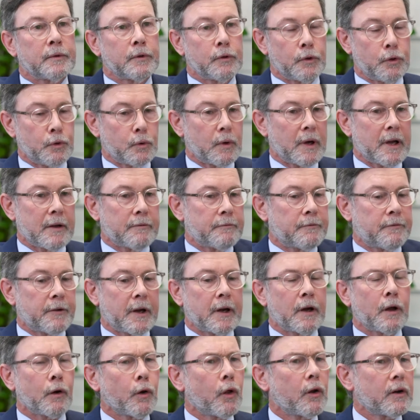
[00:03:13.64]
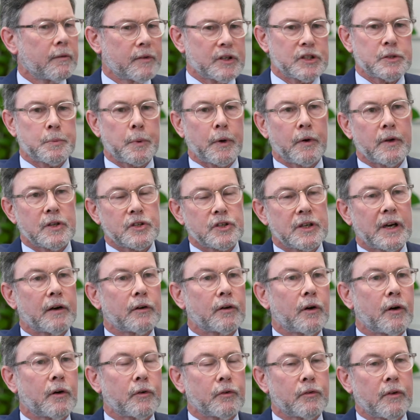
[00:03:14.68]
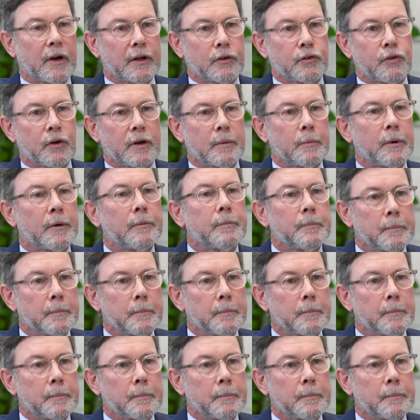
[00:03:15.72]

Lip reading: who have a lot of experience in alcohol and drug treatment.